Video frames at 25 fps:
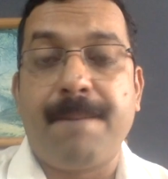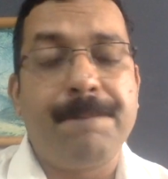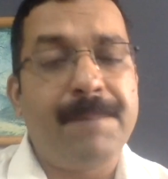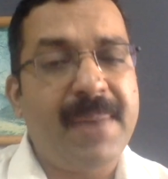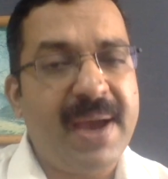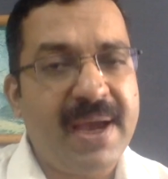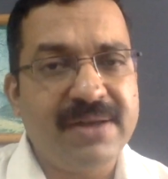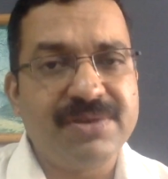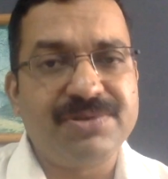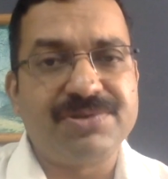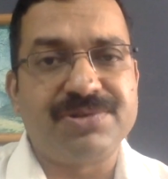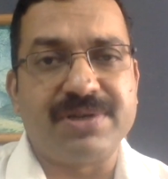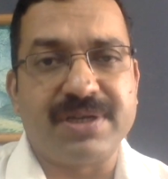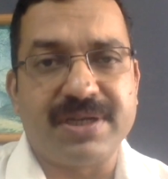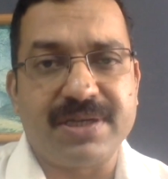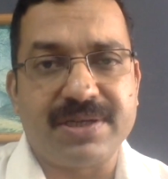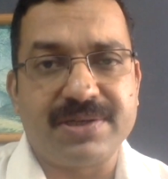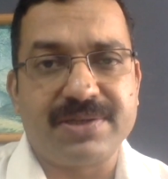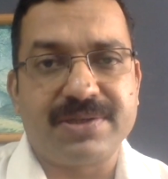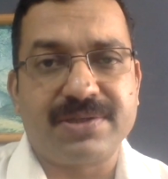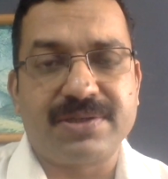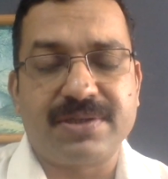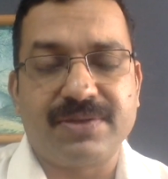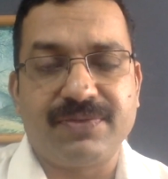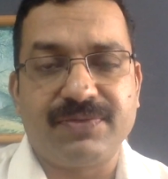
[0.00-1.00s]

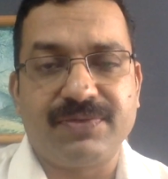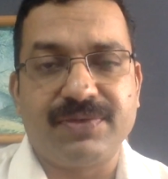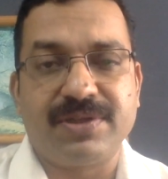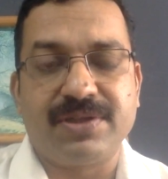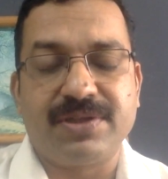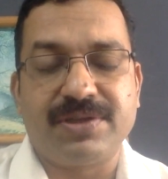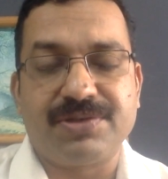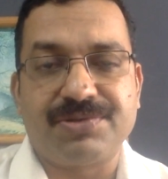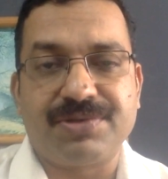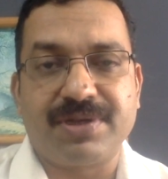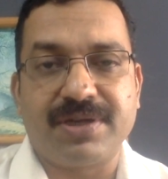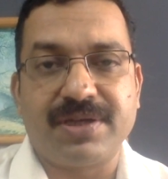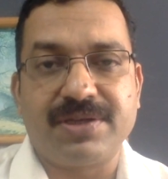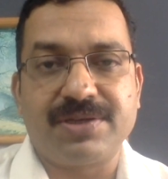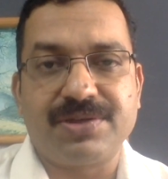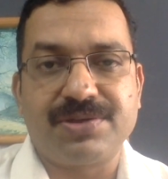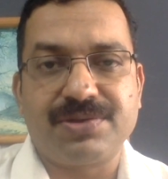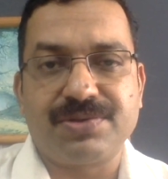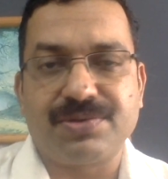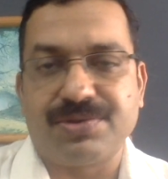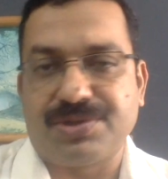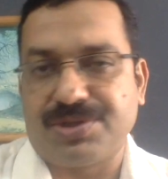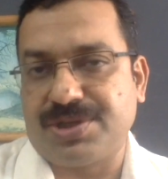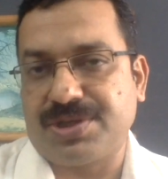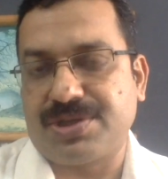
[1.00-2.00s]
Pantries within the trains
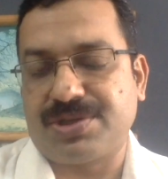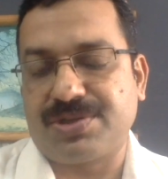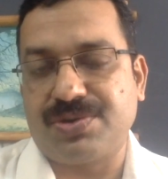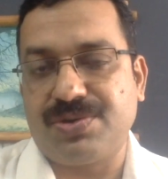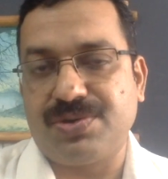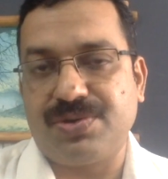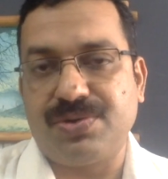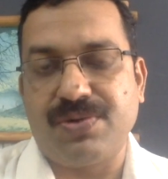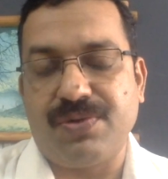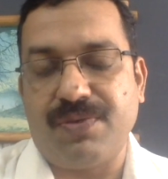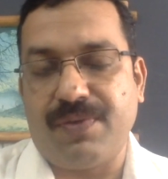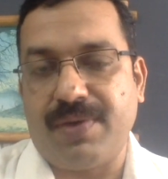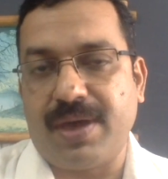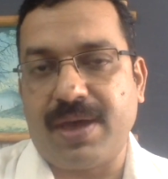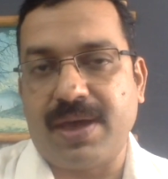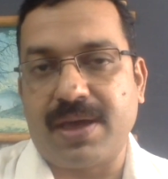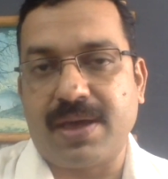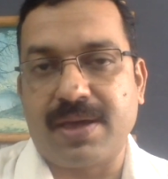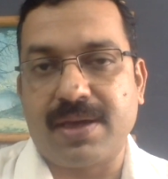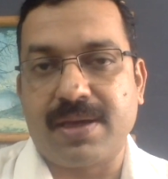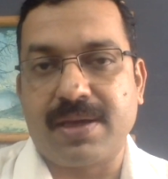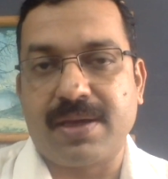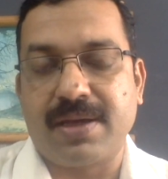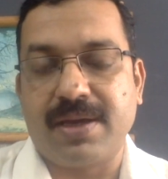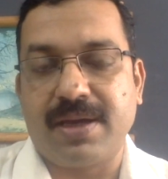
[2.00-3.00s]
could just go away.
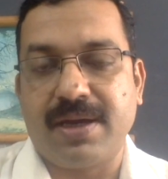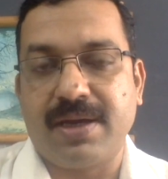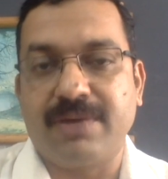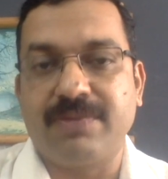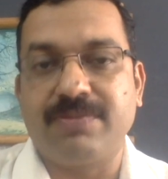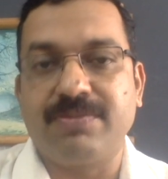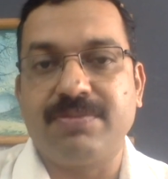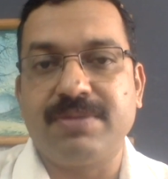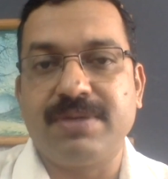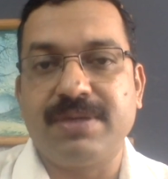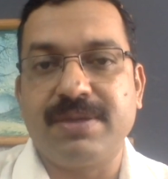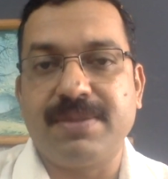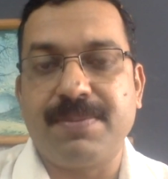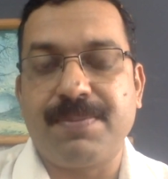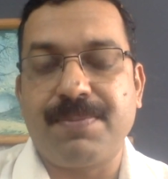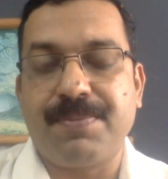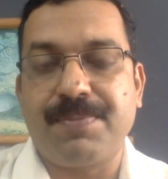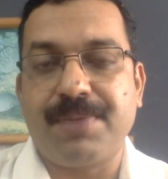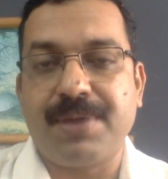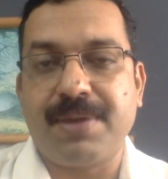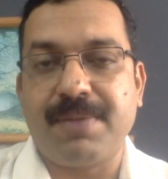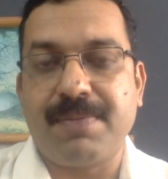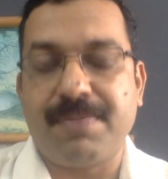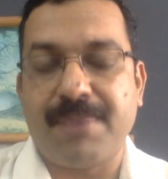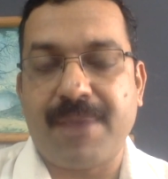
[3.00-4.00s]
It will be
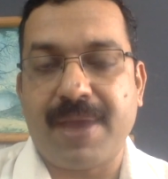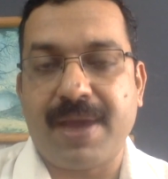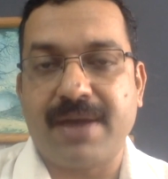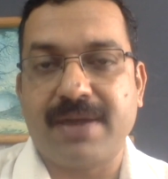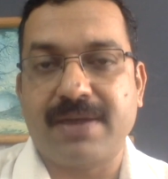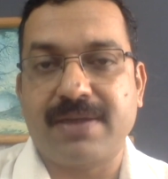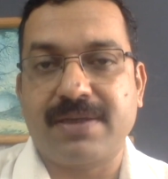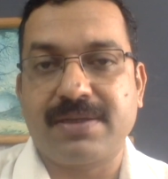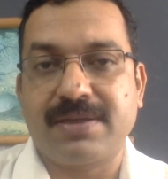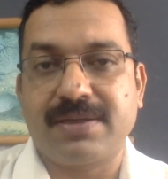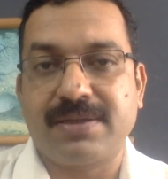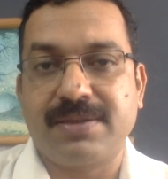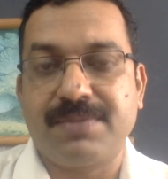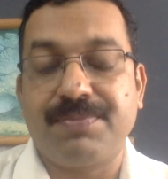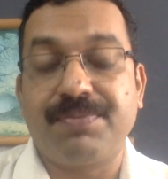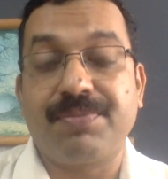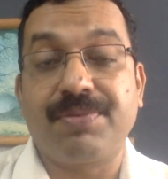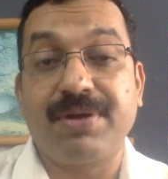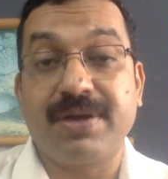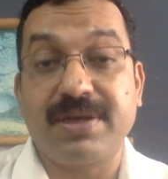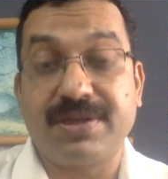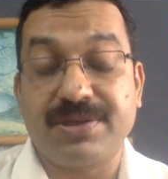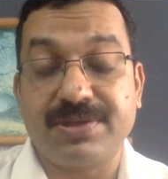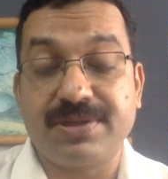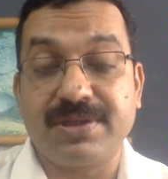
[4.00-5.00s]
pre-packed,
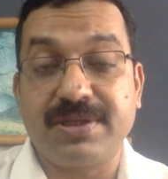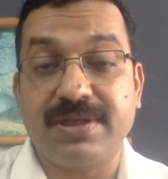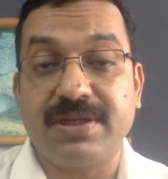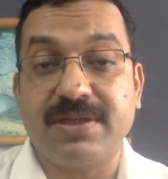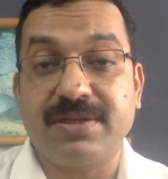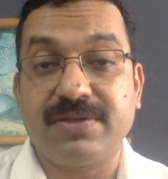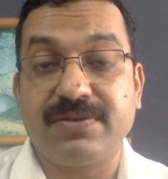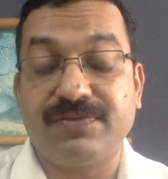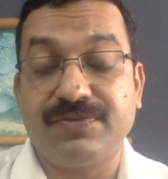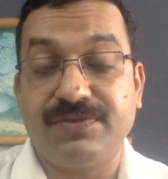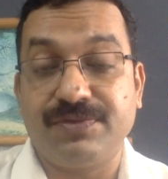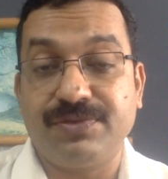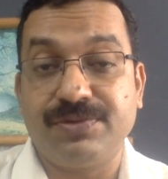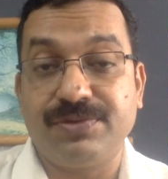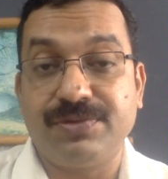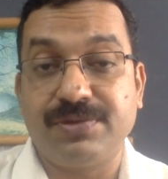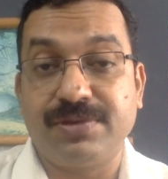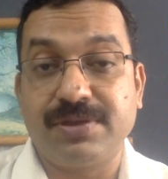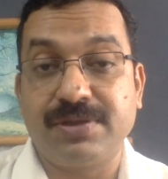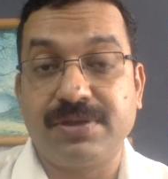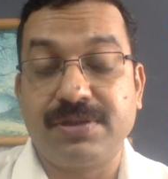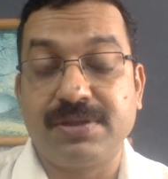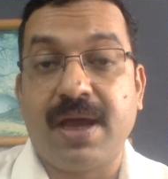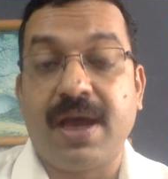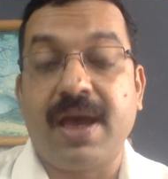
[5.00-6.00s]
pre-sealed food
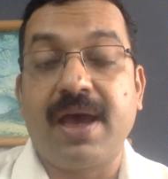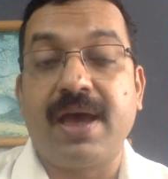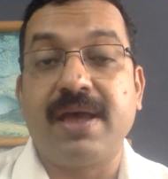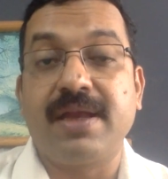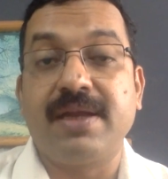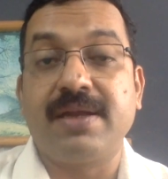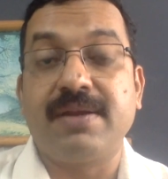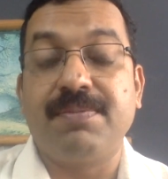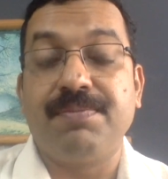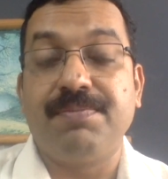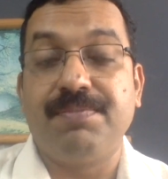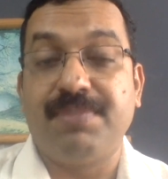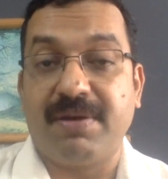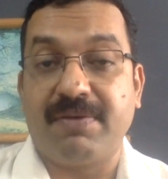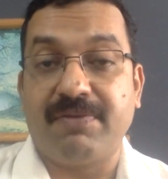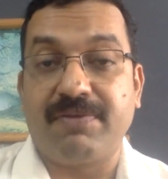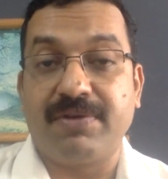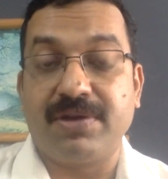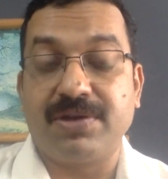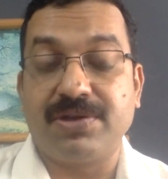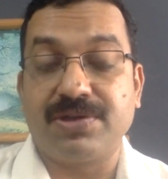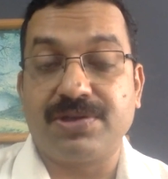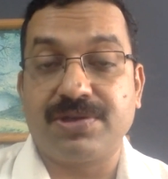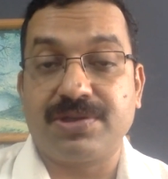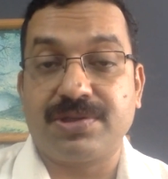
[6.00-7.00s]
and
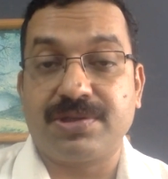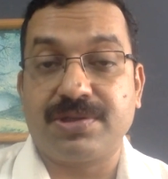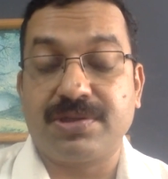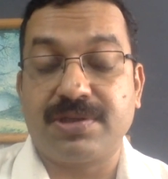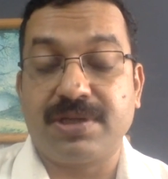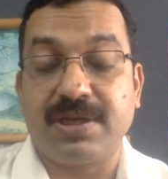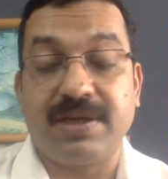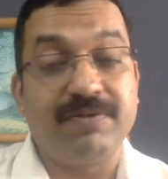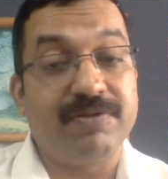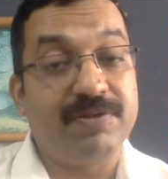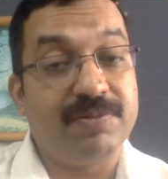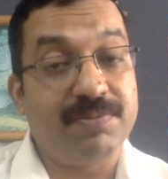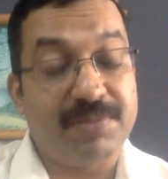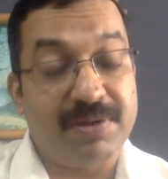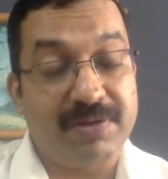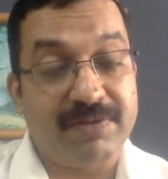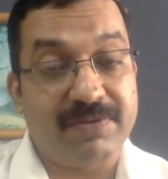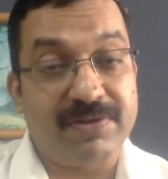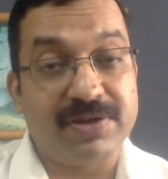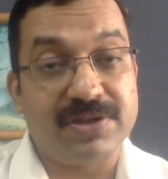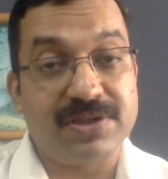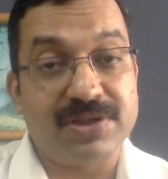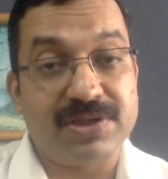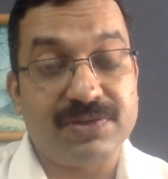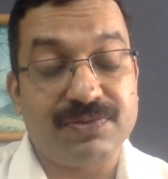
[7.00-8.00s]
beverages. Even
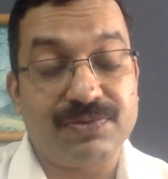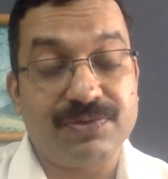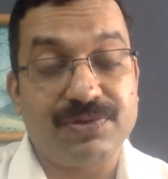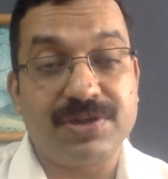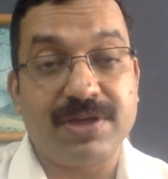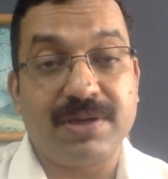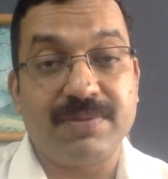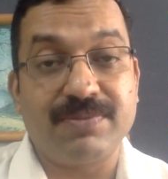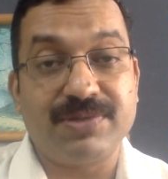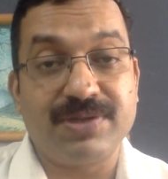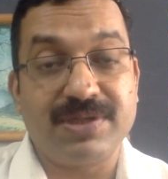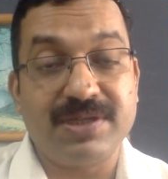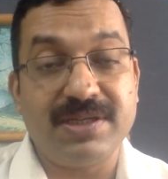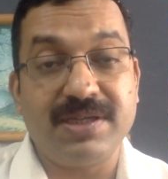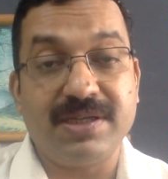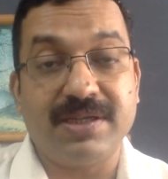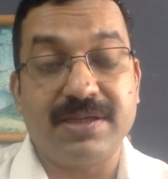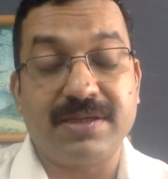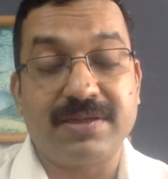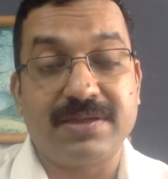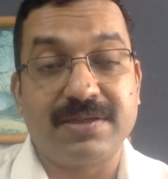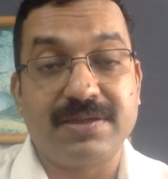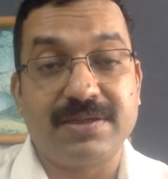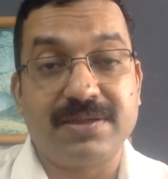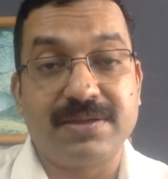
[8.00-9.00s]
beverages would come
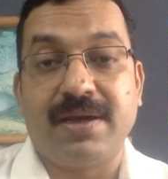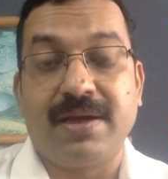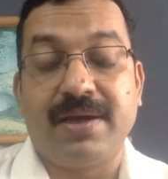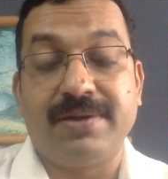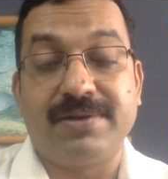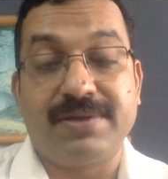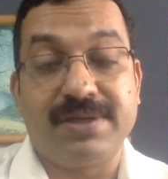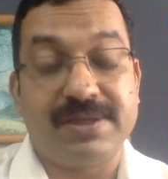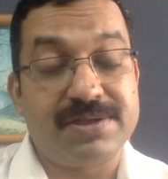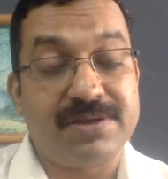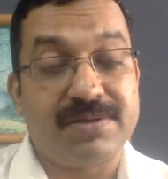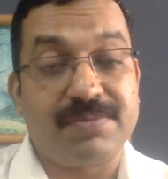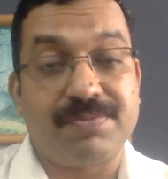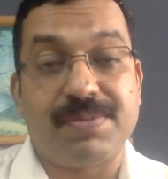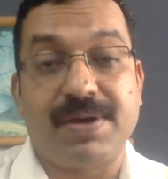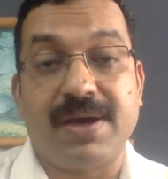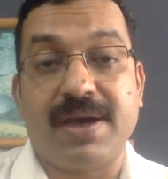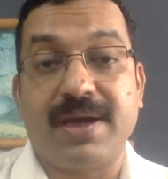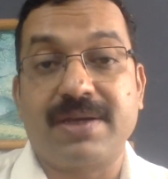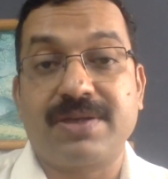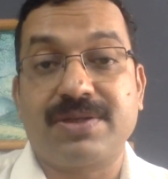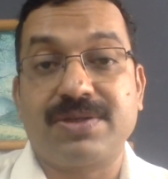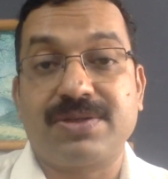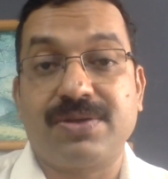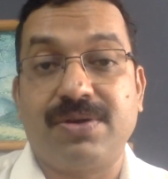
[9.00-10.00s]
sealed in Tetra
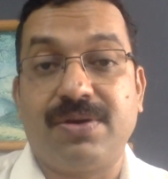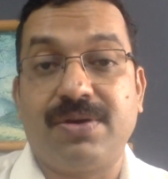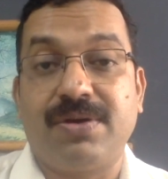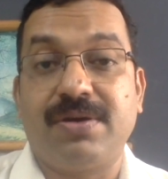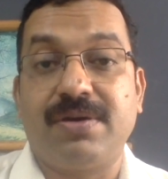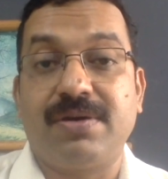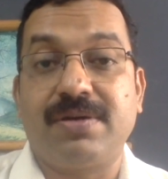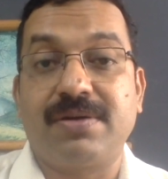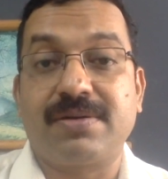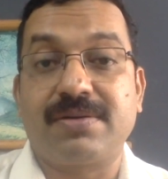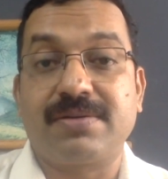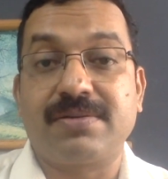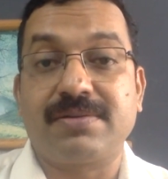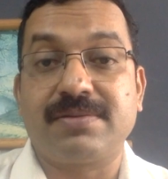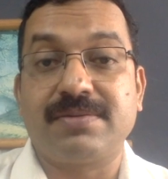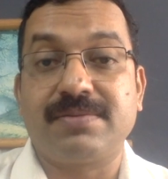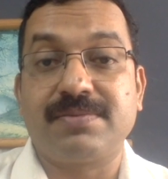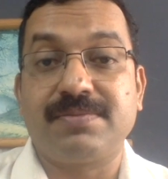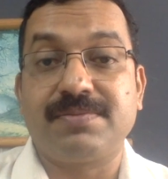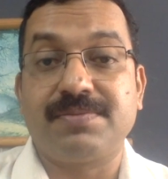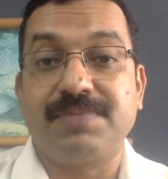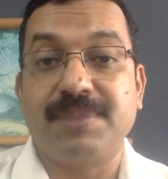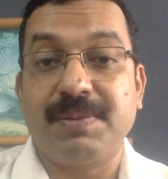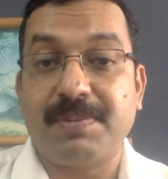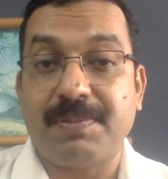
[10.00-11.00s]
packs or
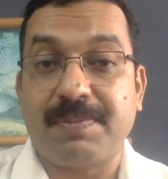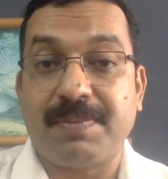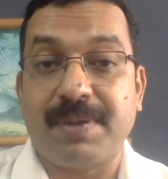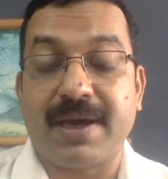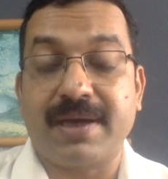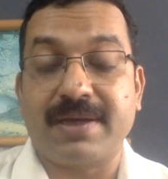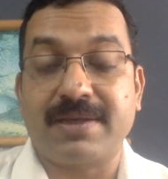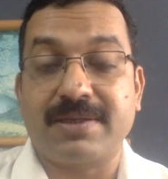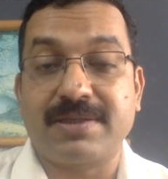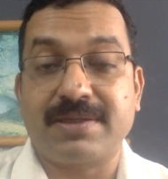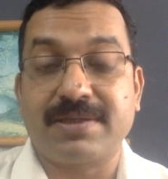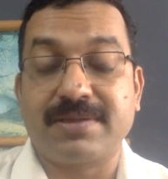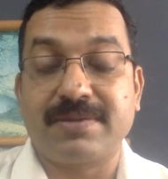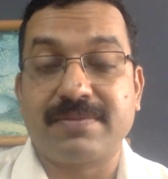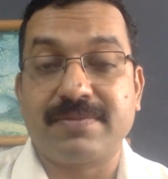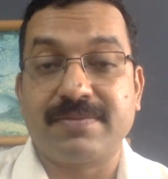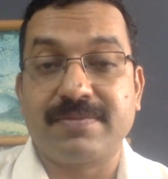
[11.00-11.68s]
paper packs.